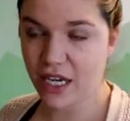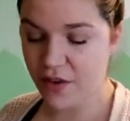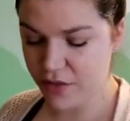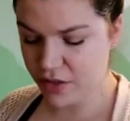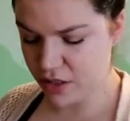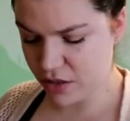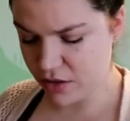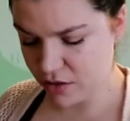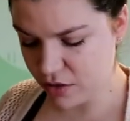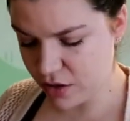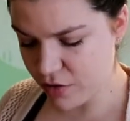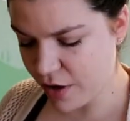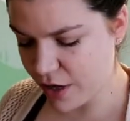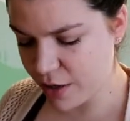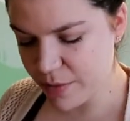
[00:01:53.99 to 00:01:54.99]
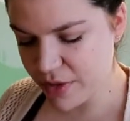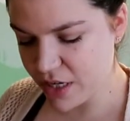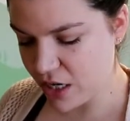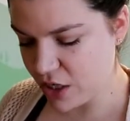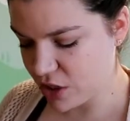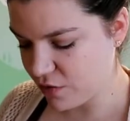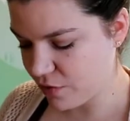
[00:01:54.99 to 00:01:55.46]
Gave us a good
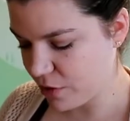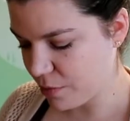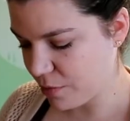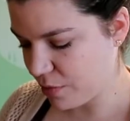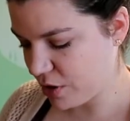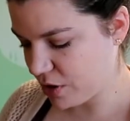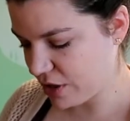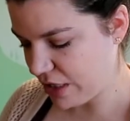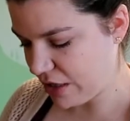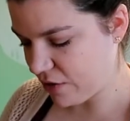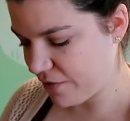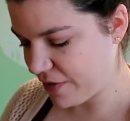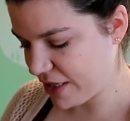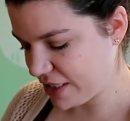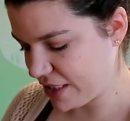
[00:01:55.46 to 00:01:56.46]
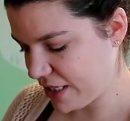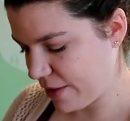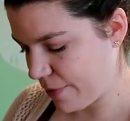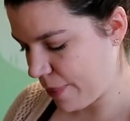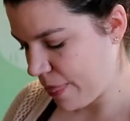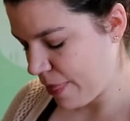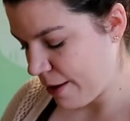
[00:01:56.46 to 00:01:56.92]
recommendation for a person that'll fix
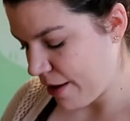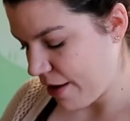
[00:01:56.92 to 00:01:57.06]
it.